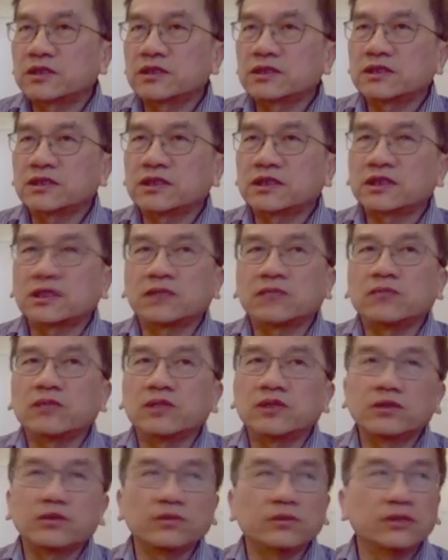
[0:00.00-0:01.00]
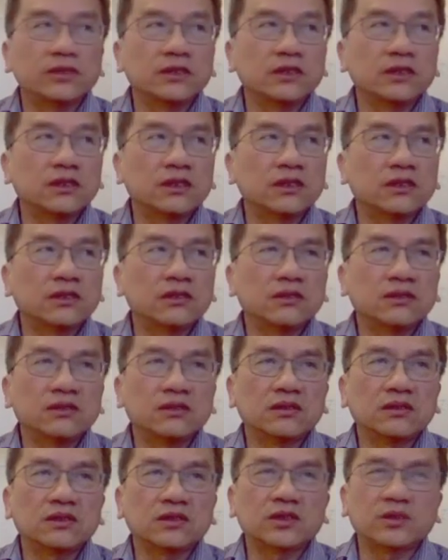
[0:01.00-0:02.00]
just someone doing
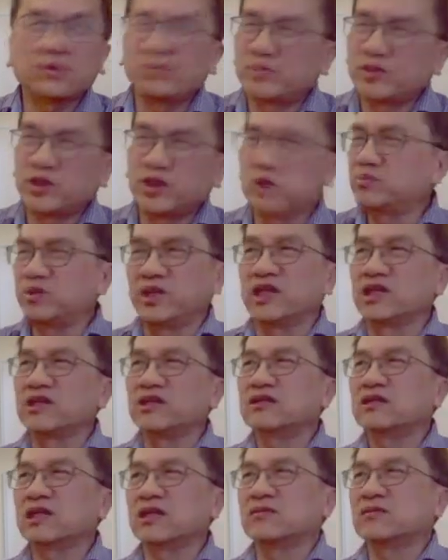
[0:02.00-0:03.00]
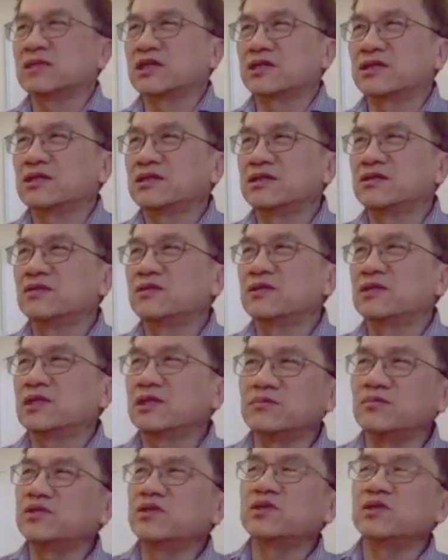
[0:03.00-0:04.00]
shipping,
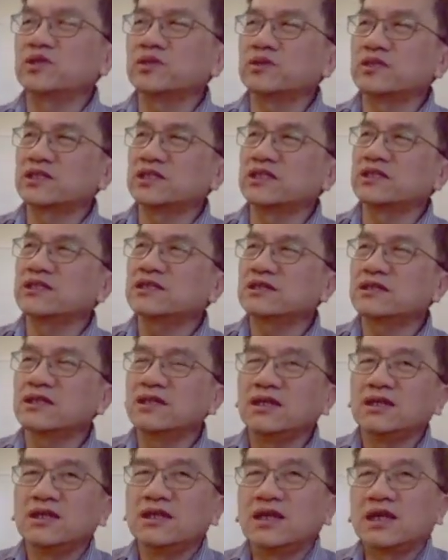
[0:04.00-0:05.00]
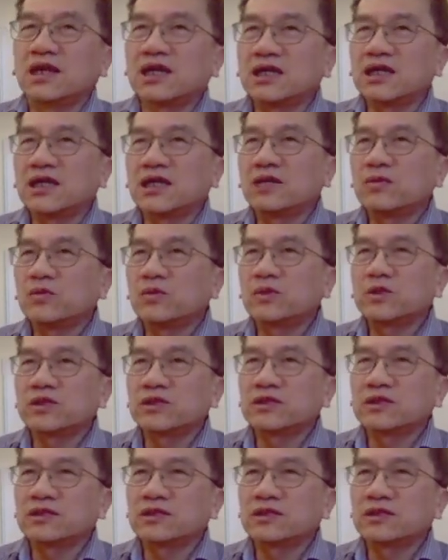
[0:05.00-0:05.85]
commercial things. I wasn't.